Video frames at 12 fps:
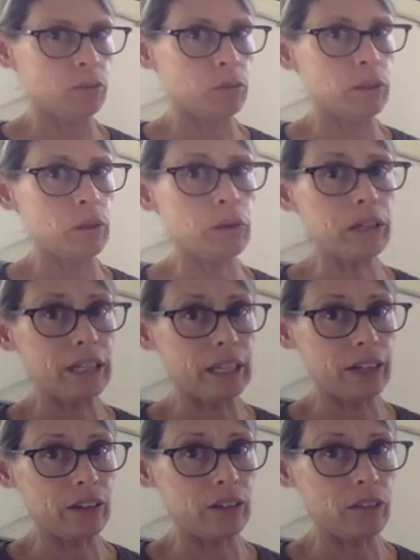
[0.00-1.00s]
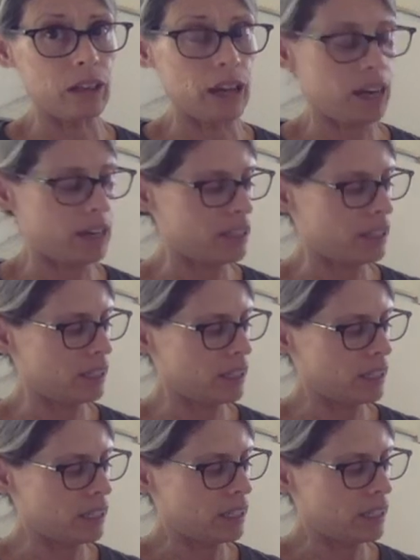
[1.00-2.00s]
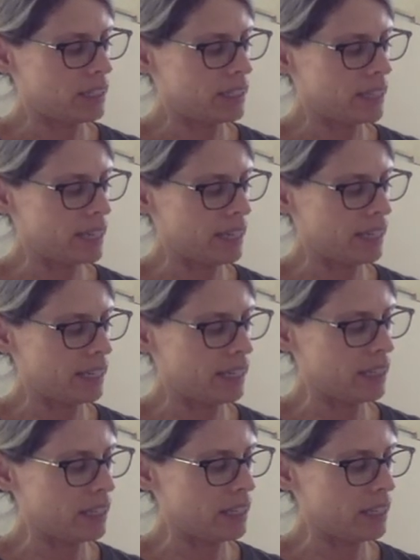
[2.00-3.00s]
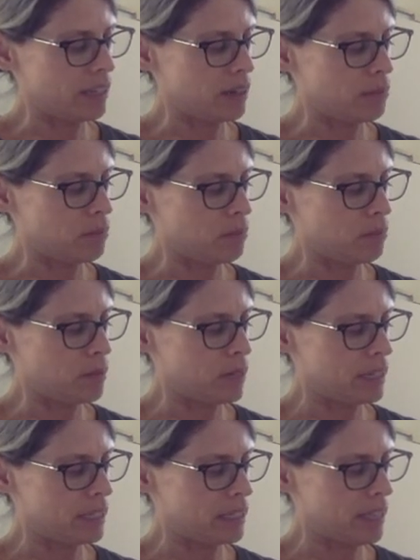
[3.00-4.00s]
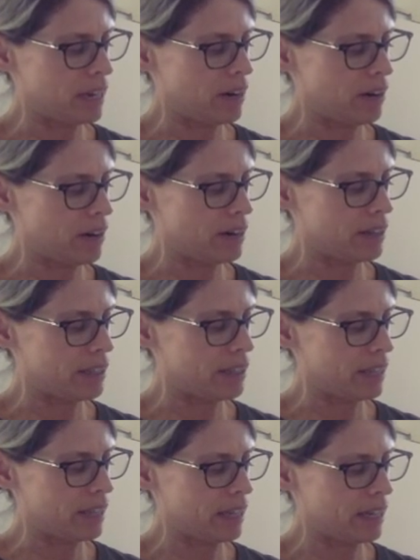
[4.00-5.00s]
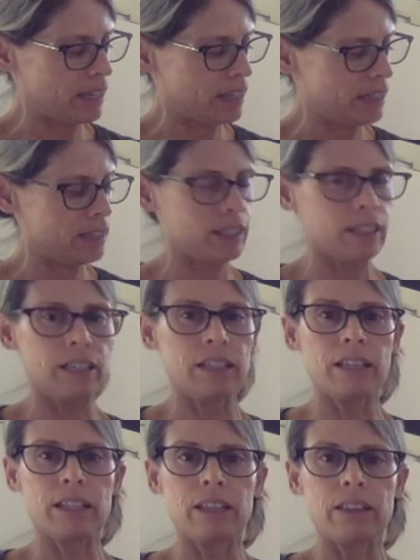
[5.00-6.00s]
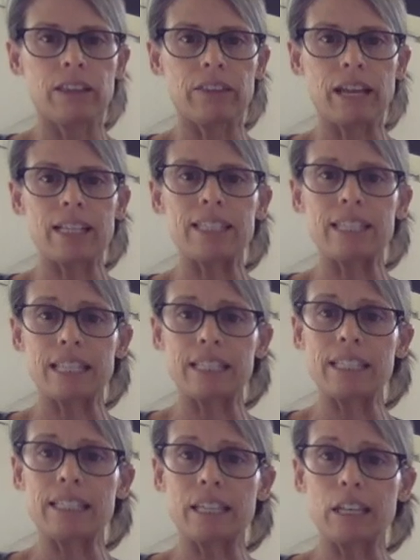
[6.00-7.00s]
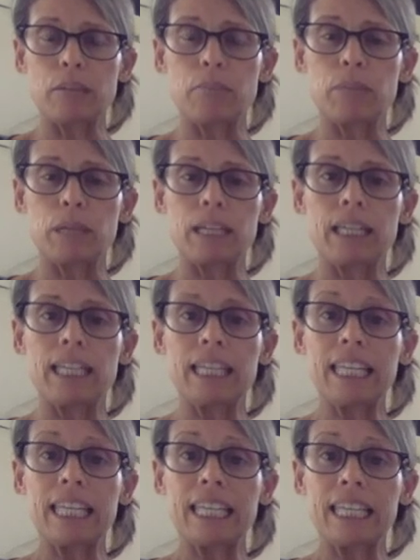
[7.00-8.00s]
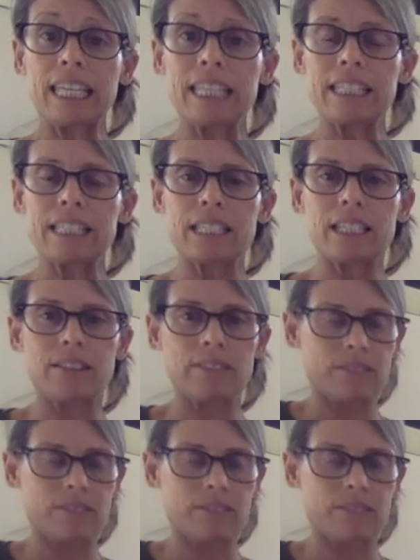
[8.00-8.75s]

We don't hear that silent e at the end, but it's there and it's telling us that that says its name, Pet eat.